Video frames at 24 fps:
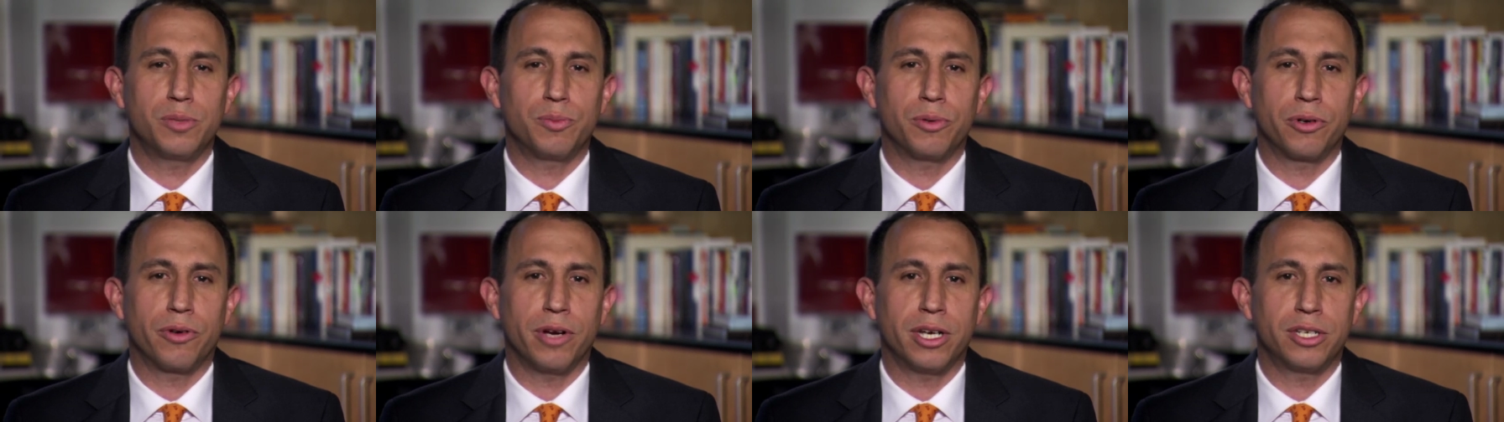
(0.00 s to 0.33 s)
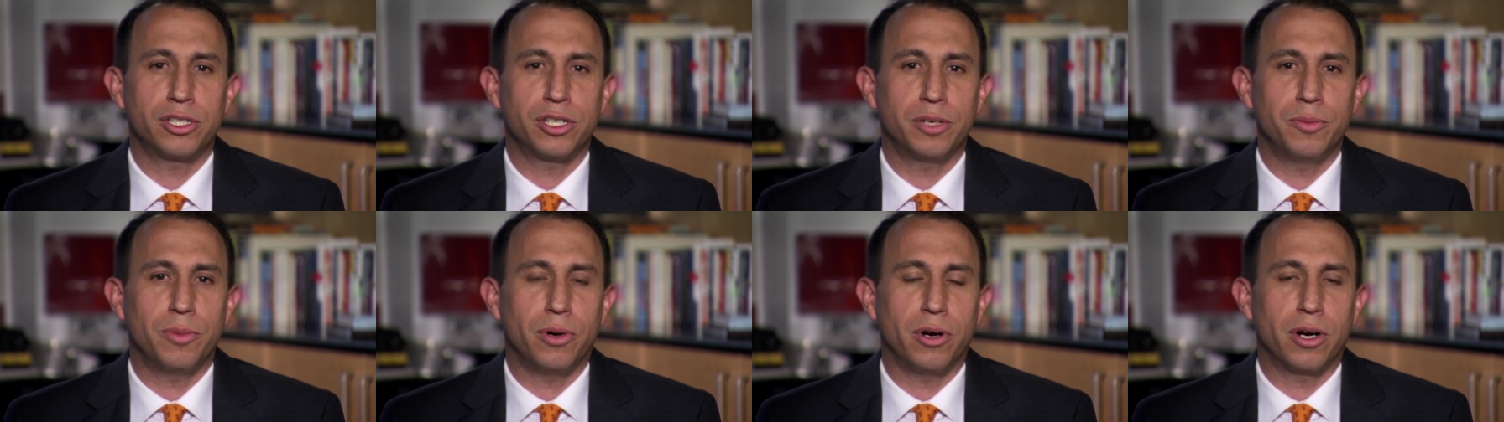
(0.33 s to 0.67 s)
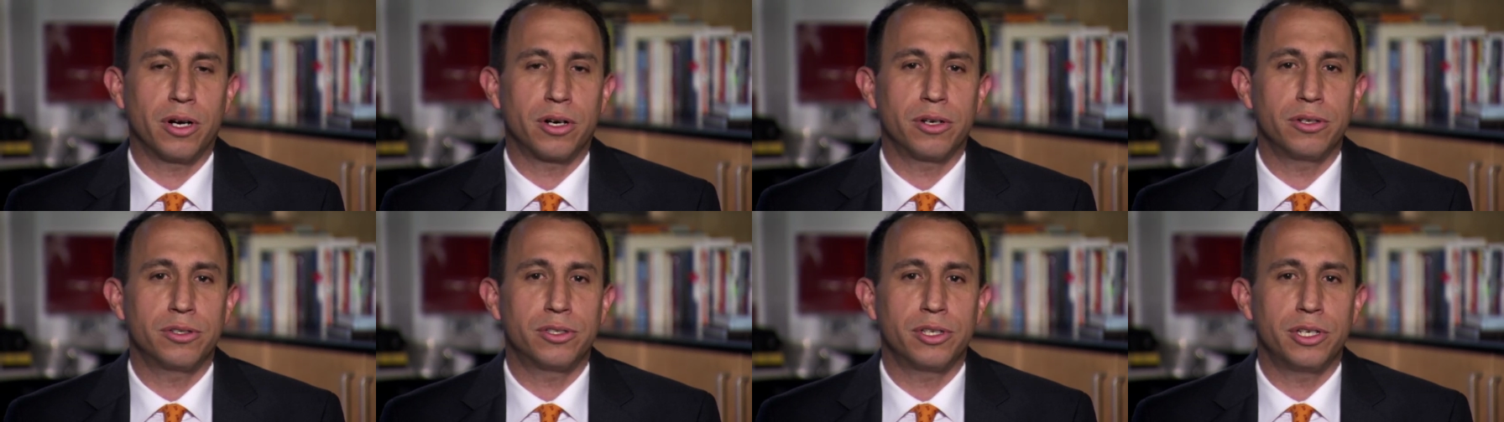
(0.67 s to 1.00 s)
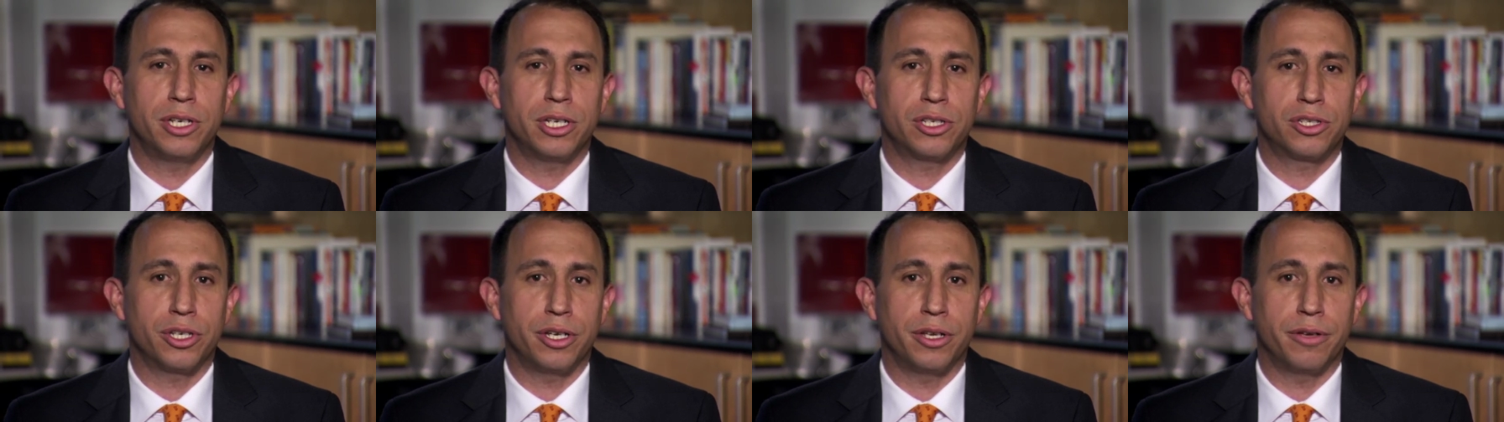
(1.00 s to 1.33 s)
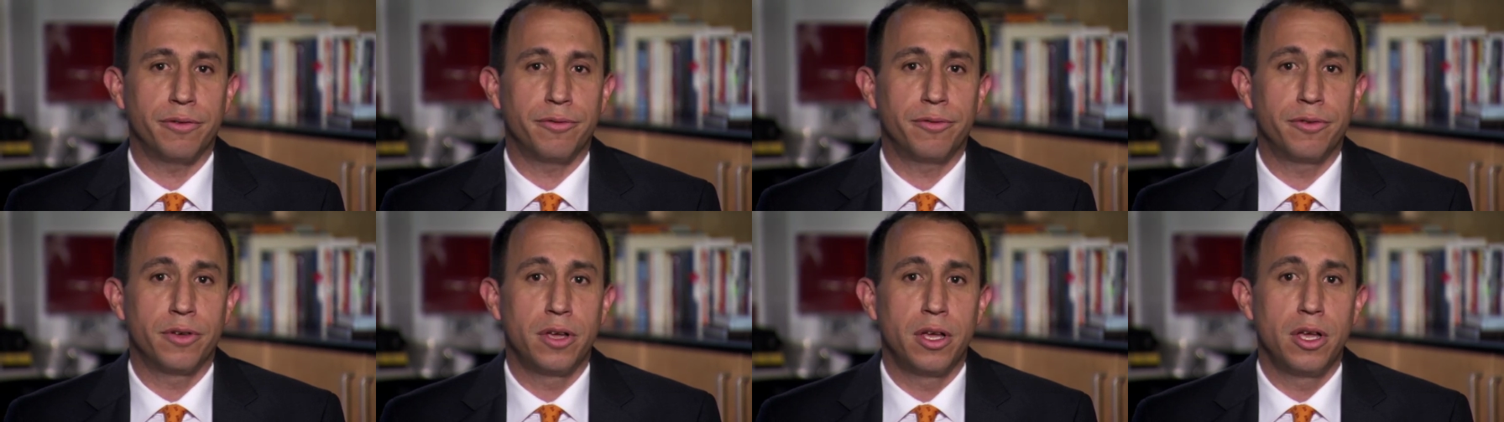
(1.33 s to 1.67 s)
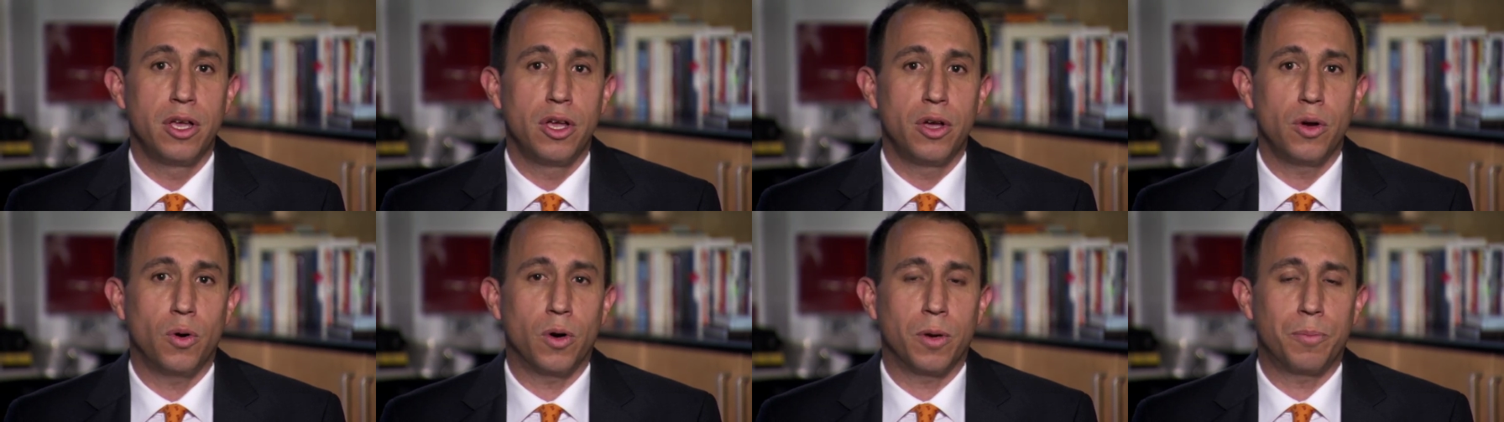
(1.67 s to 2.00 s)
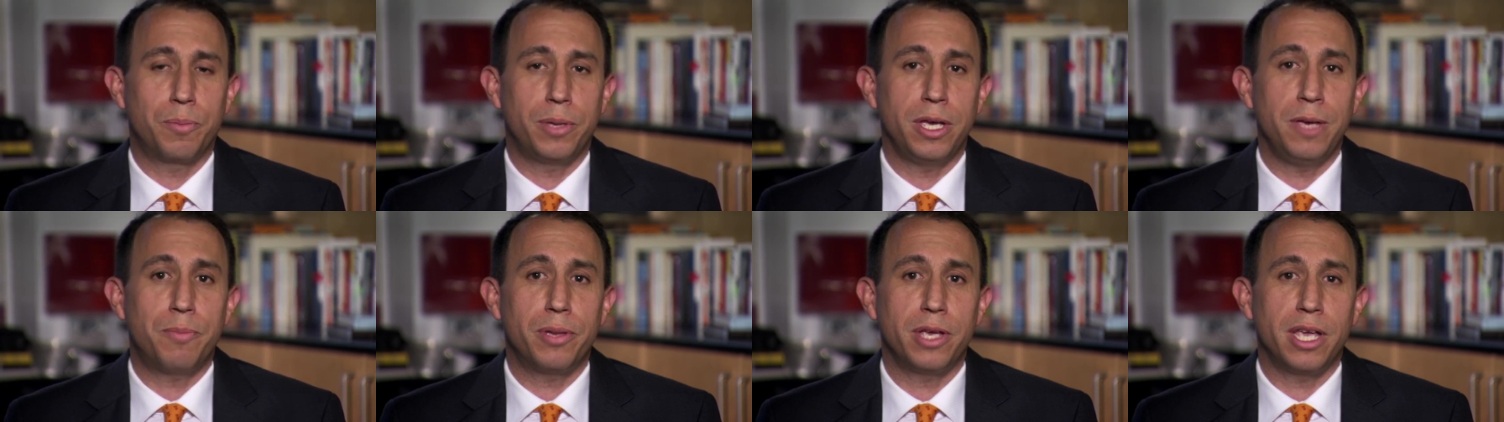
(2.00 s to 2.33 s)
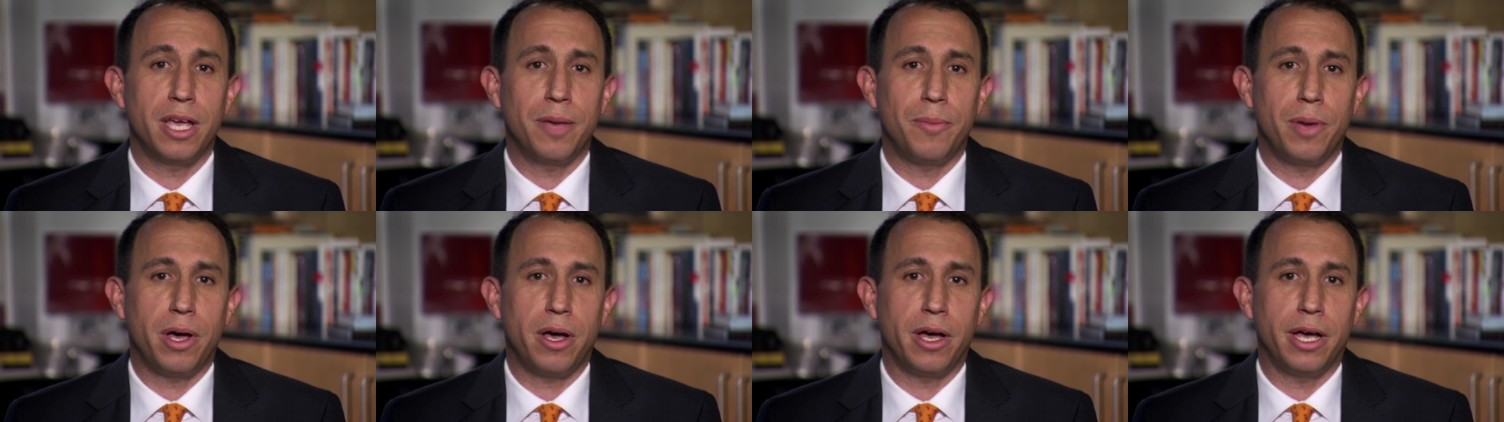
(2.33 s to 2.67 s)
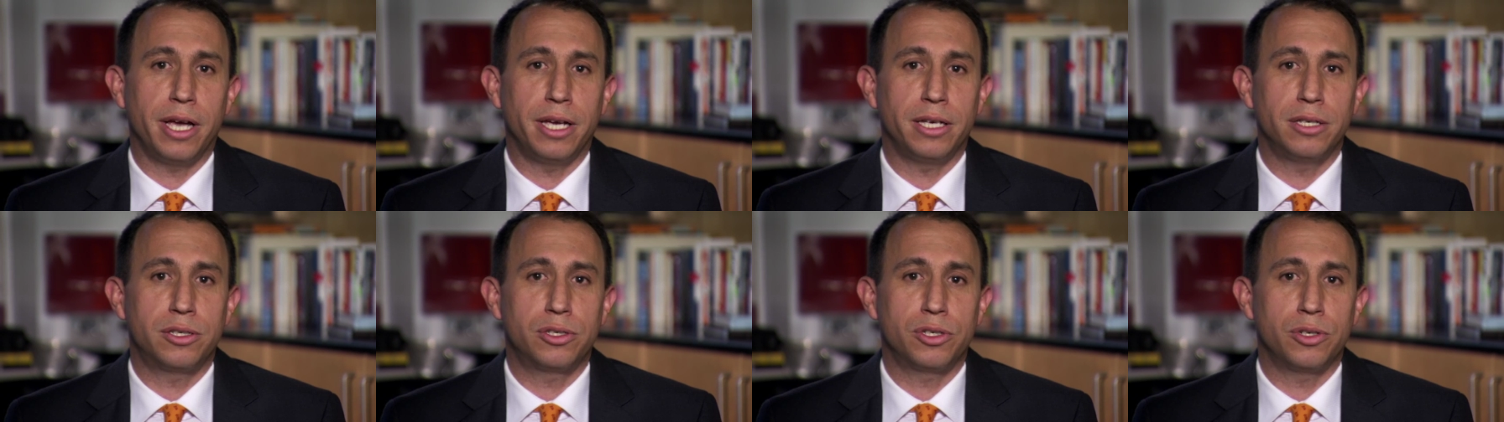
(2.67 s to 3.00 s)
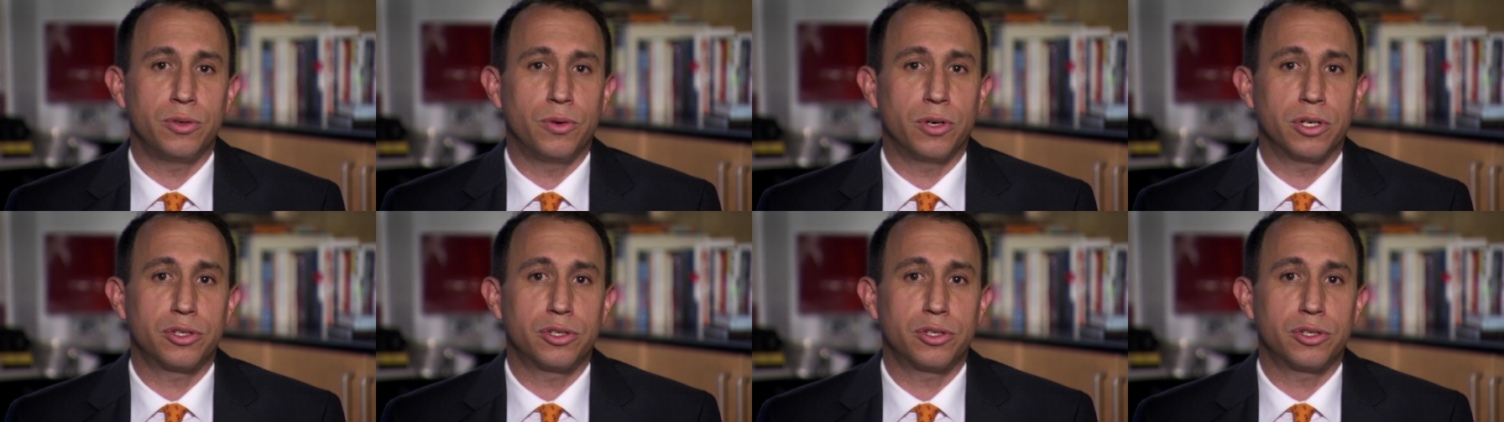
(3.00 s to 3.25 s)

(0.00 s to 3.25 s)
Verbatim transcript: Progression Markers Initiative, or PPMI, to